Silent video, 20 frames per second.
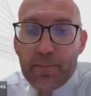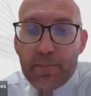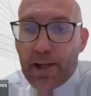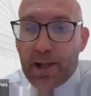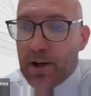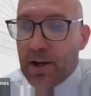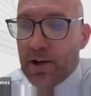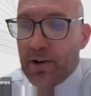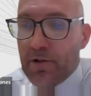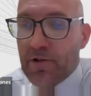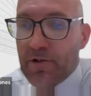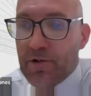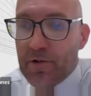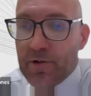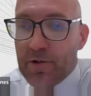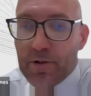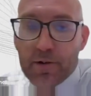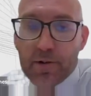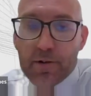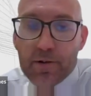
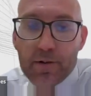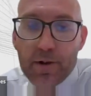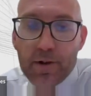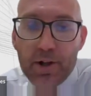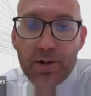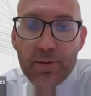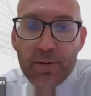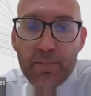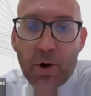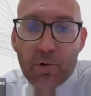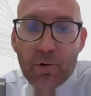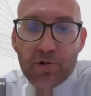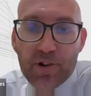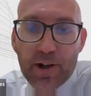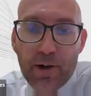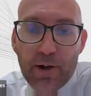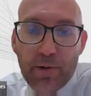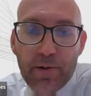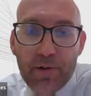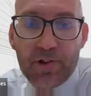Because under
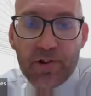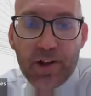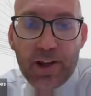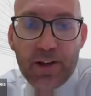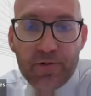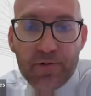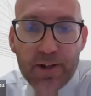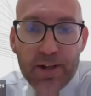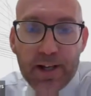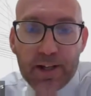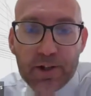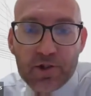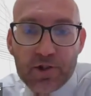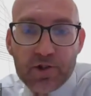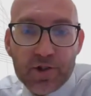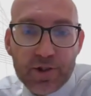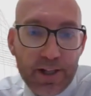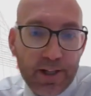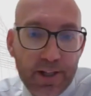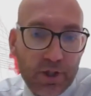most and safety
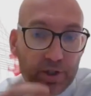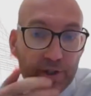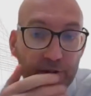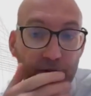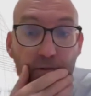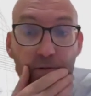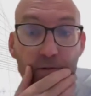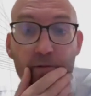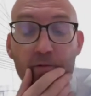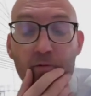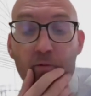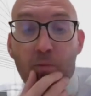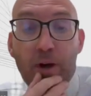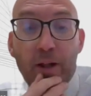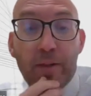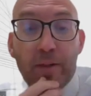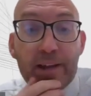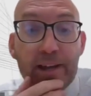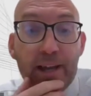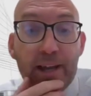legislation,
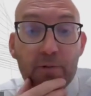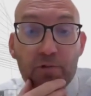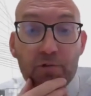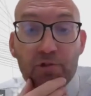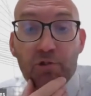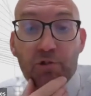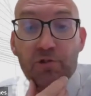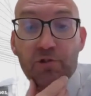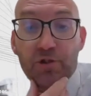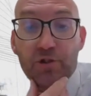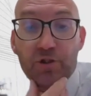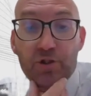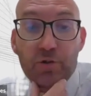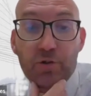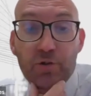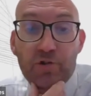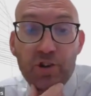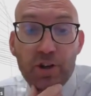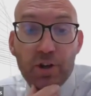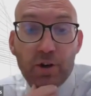while the council's the
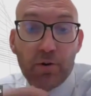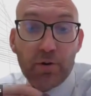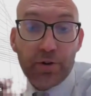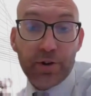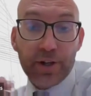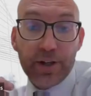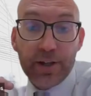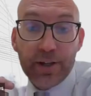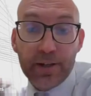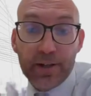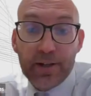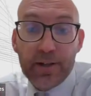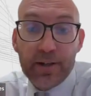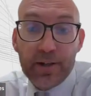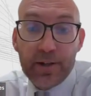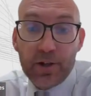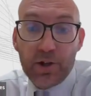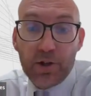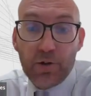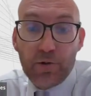duty holder,
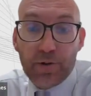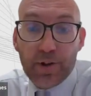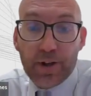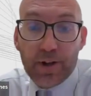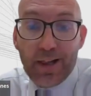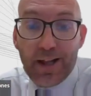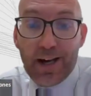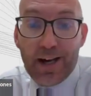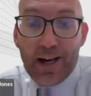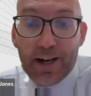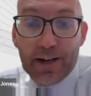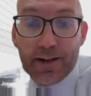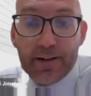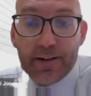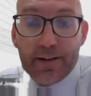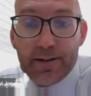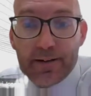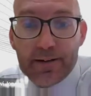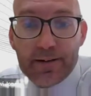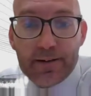you, the clerk,